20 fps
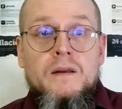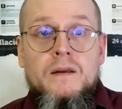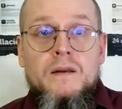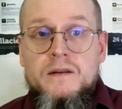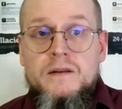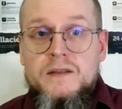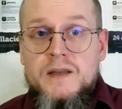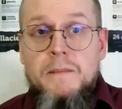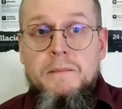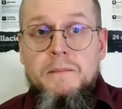
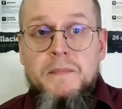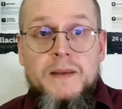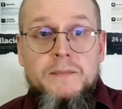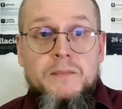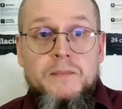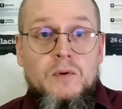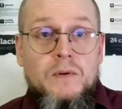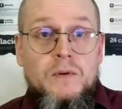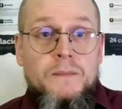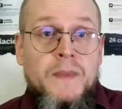Some
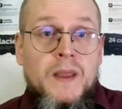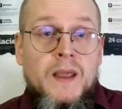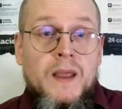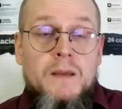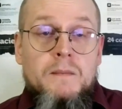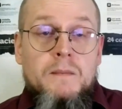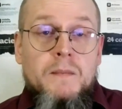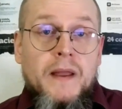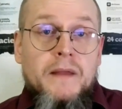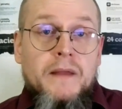people
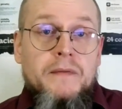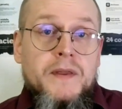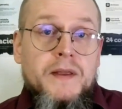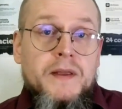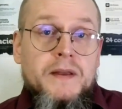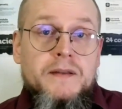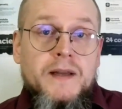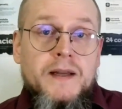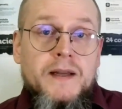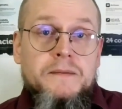may
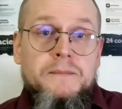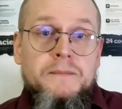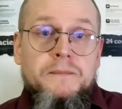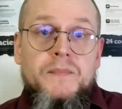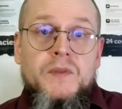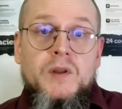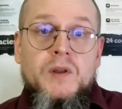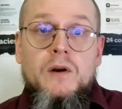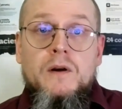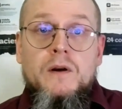think that
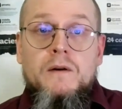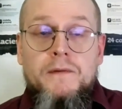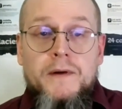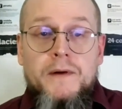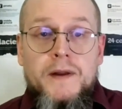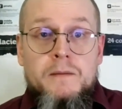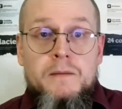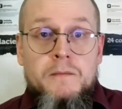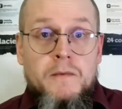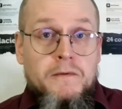the
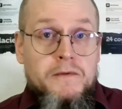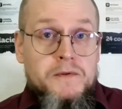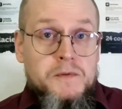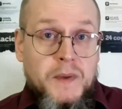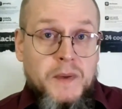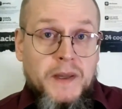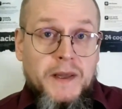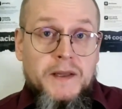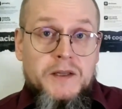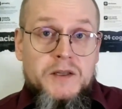freedom of
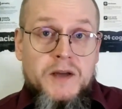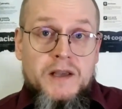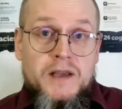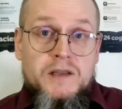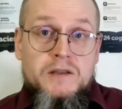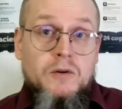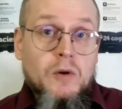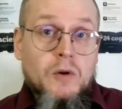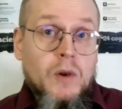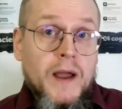speech has
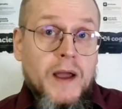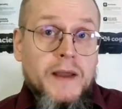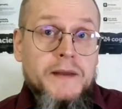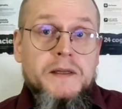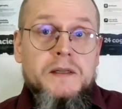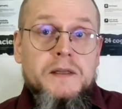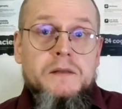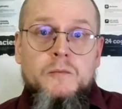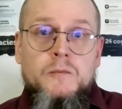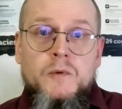
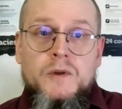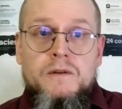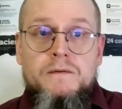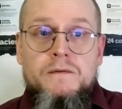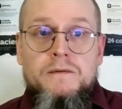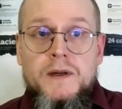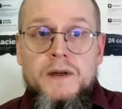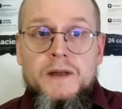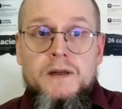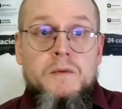collided with the
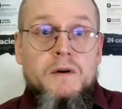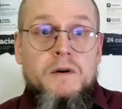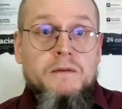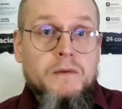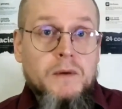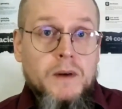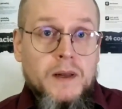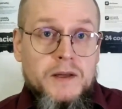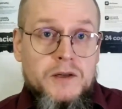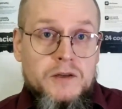freedom of
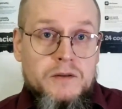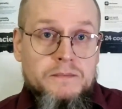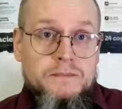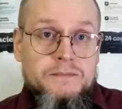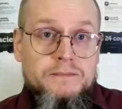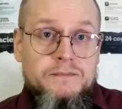religion,